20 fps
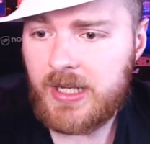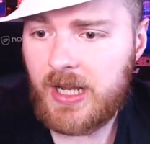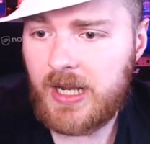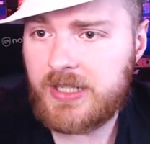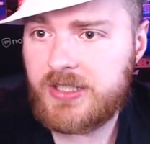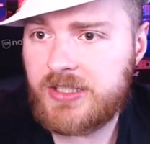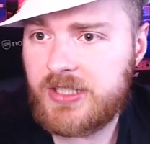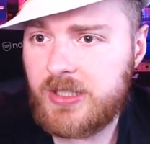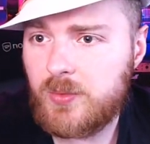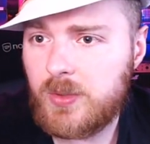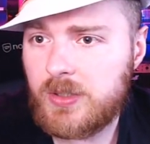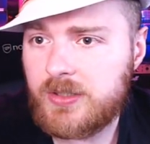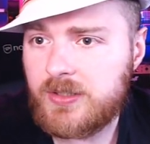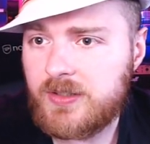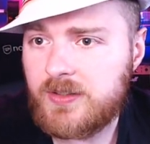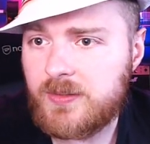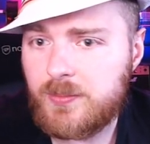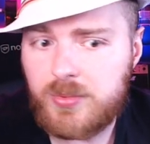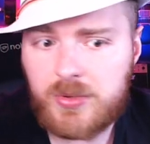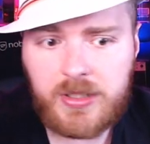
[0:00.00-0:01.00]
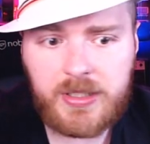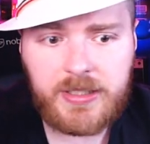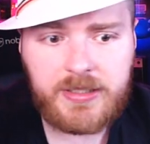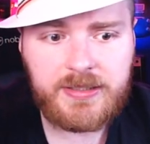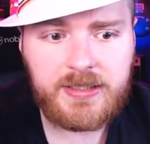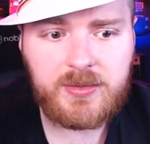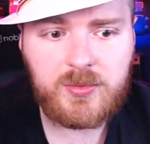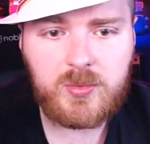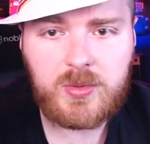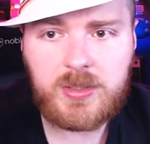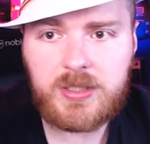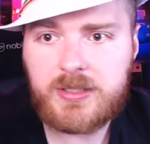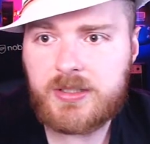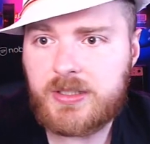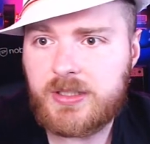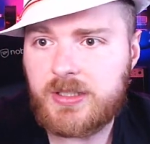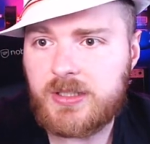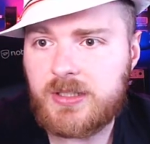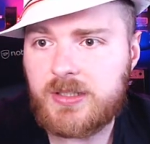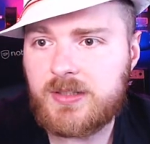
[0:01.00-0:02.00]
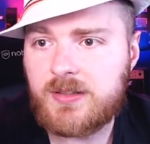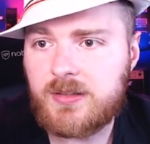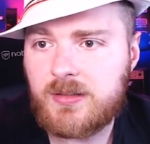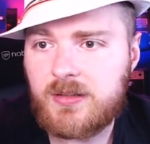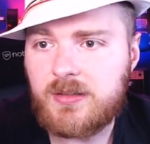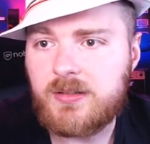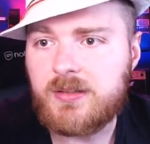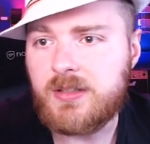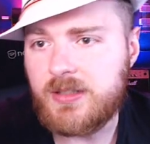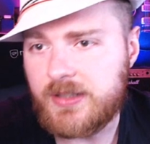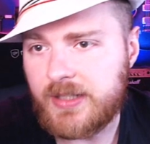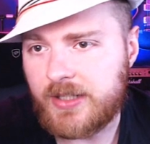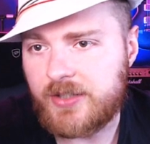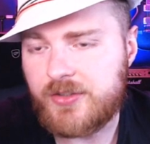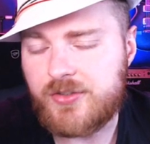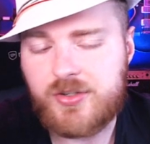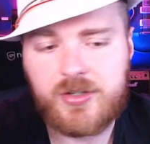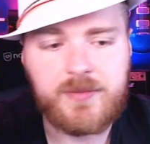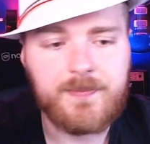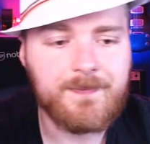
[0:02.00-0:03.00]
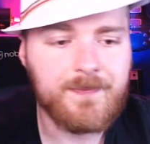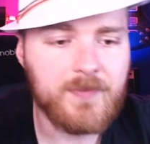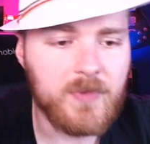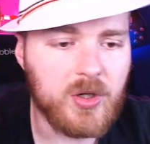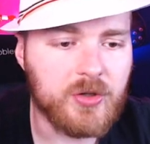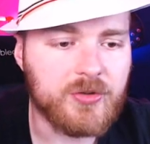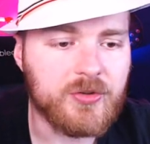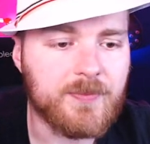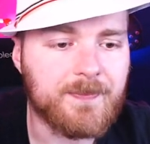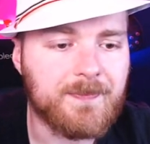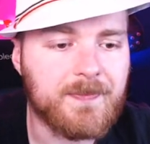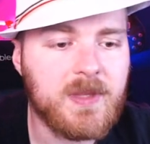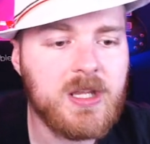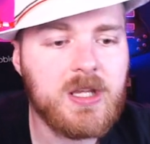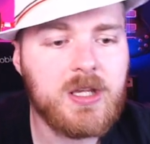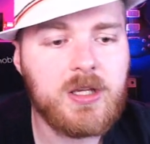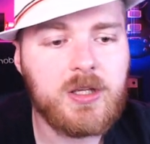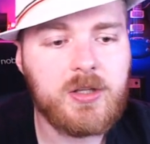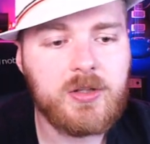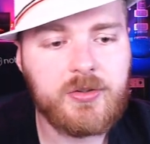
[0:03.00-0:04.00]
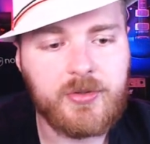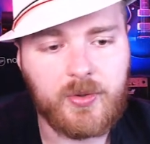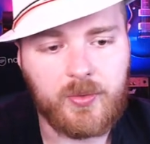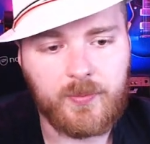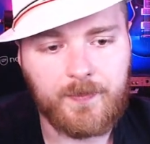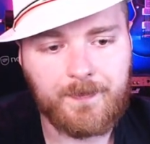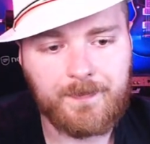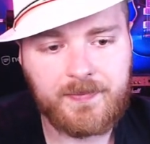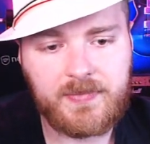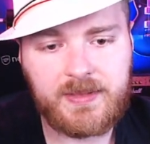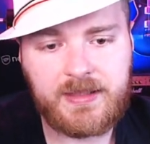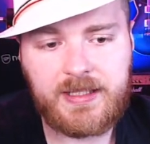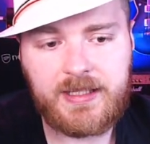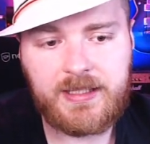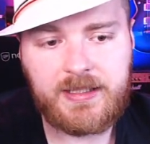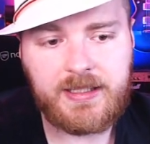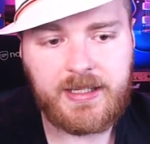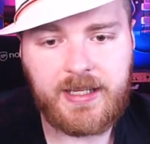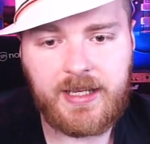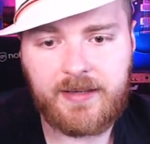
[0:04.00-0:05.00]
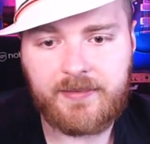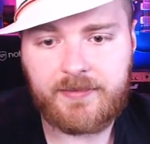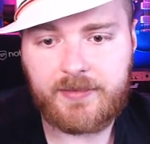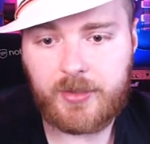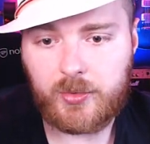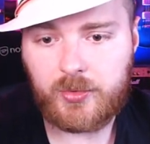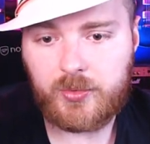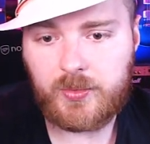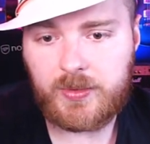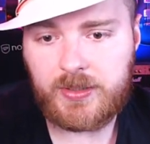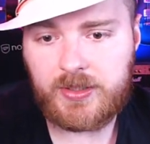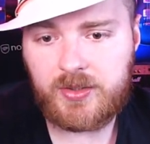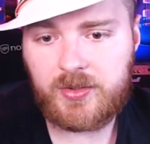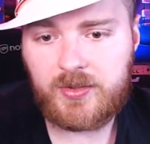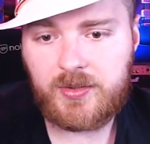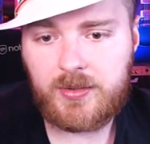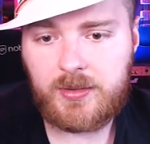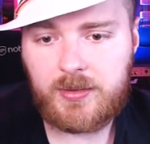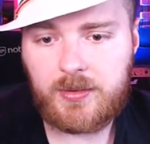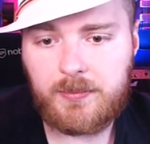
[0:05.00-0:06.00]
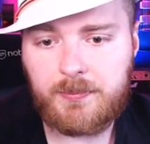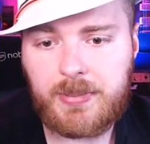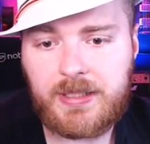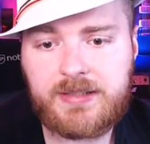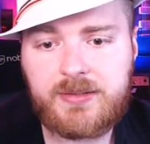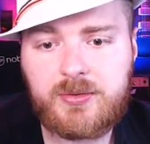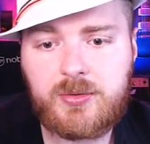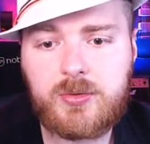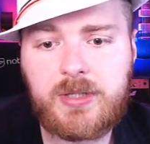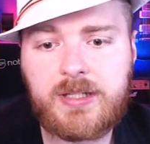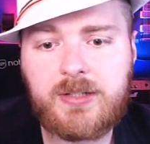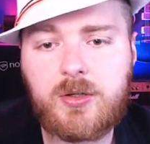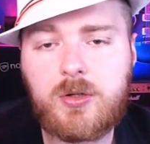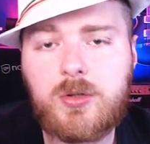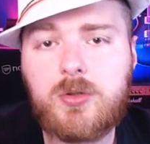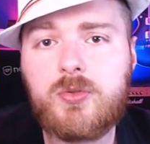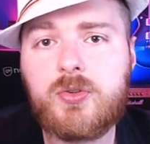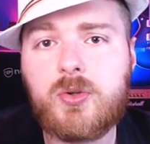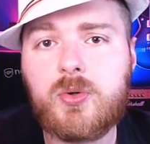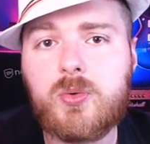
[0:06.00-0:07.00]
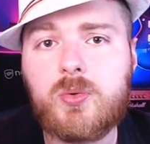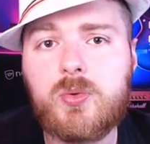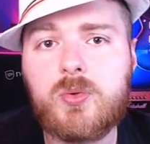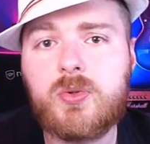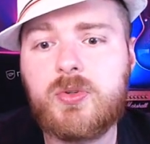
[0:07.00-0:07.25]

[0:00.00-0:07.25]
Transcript: Actually one is sprite and one is the texture, awesome. So then I have those ones, but you can also